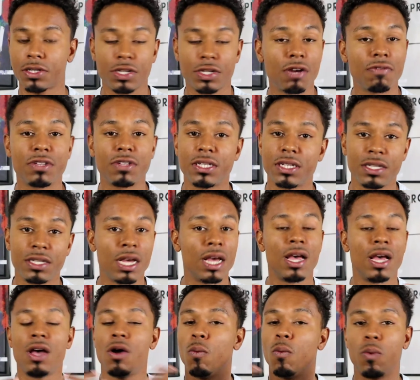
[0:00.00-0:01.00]
services,
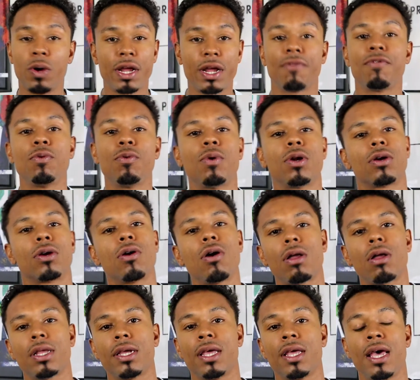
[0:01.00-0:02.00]
whatever you want to
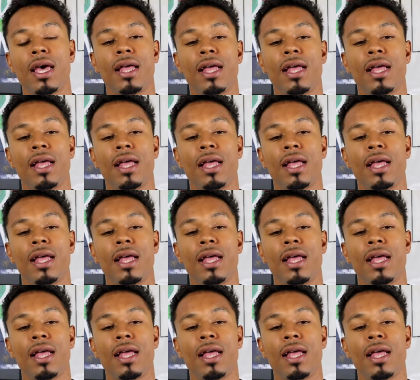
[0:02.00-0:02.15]
call it.